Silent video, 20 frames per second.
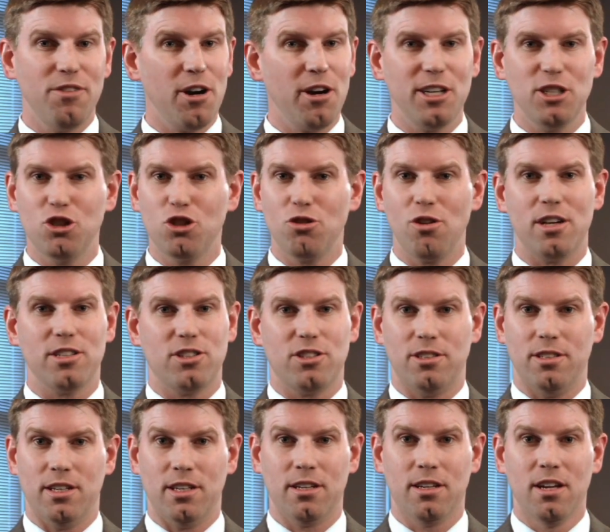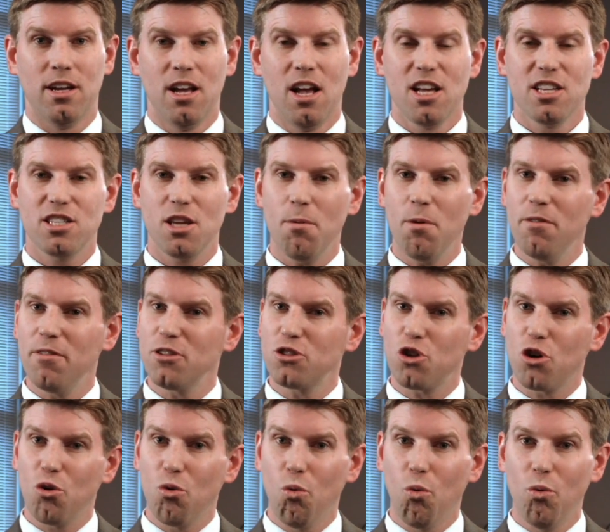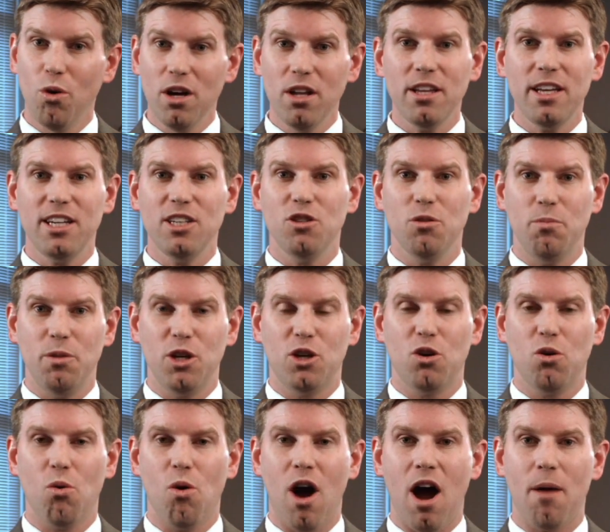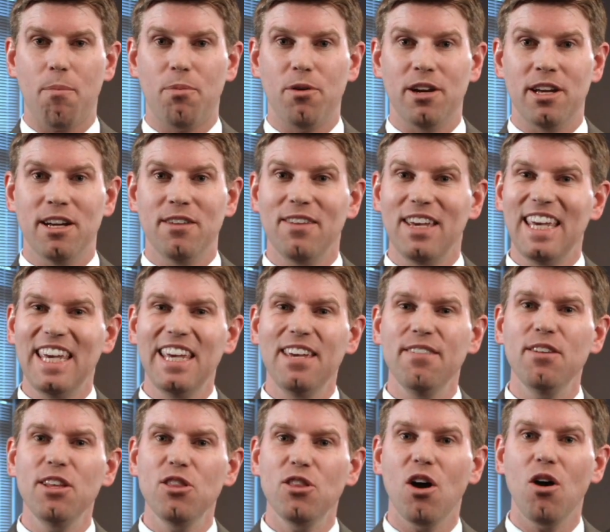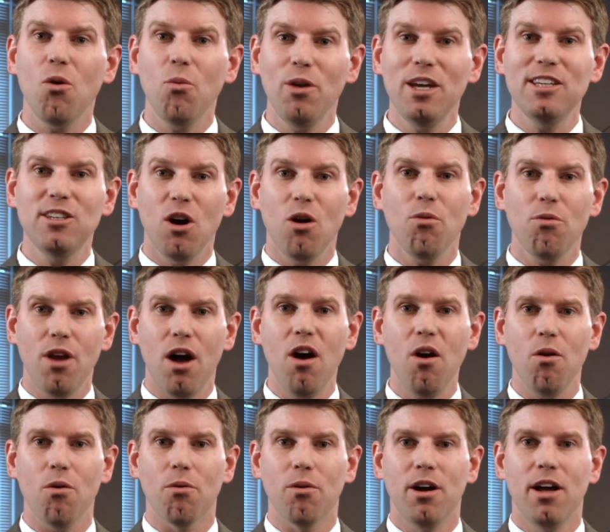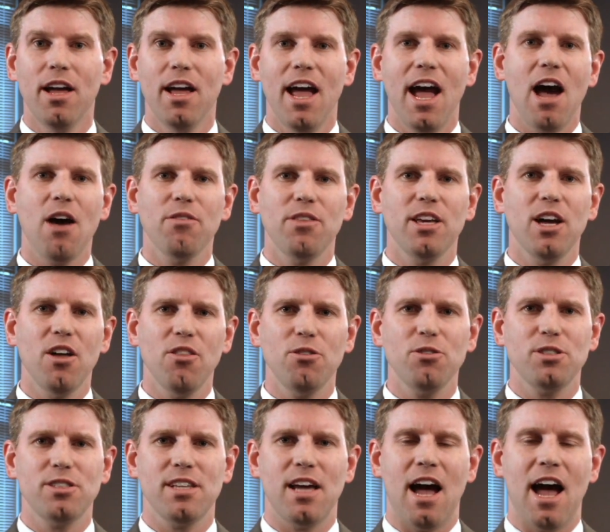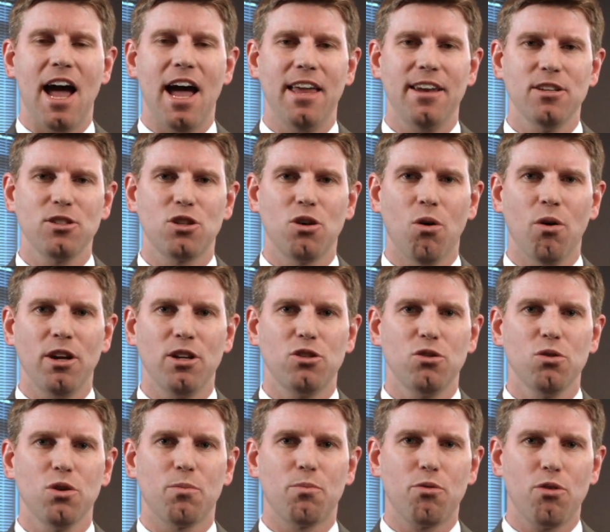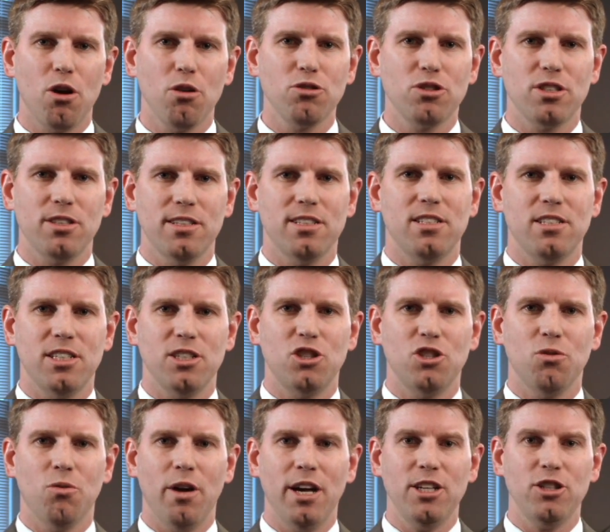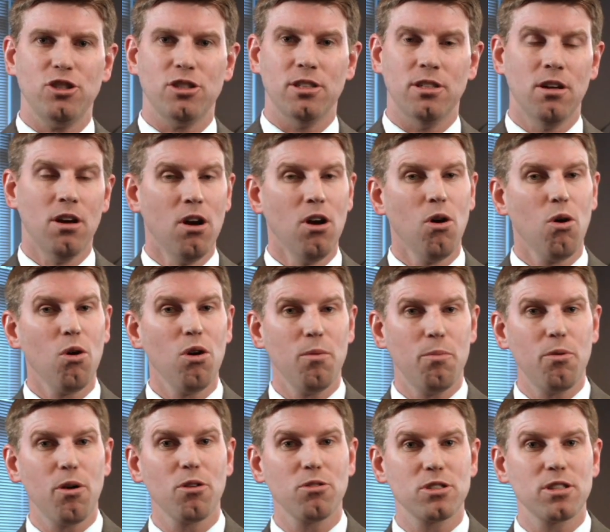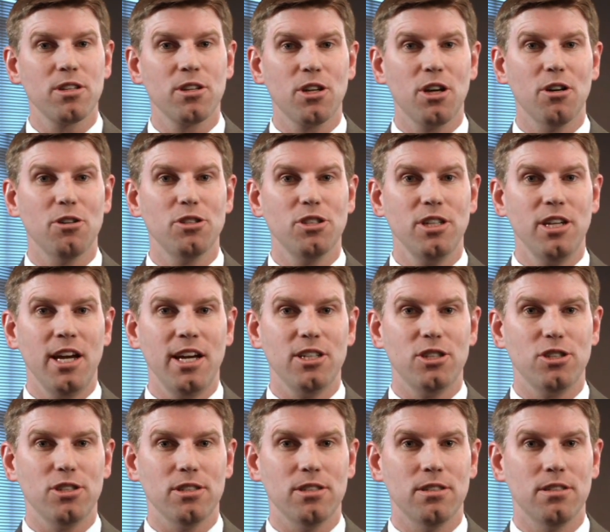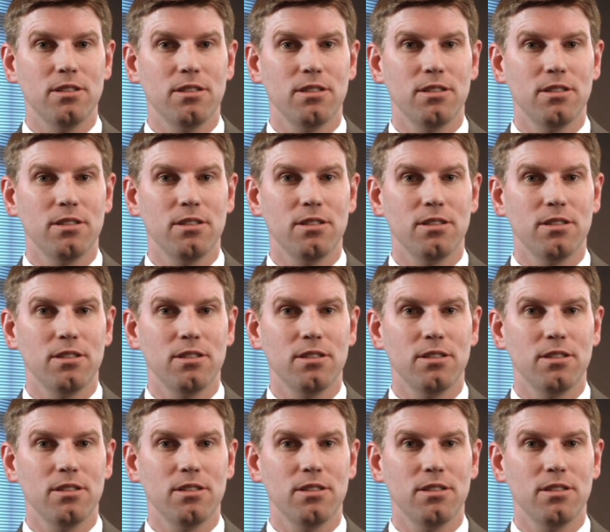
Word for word: very trusting. Some of us are willing to be cooperative, even though we don't know how the other side is going to approach this situation or approach the negotiation.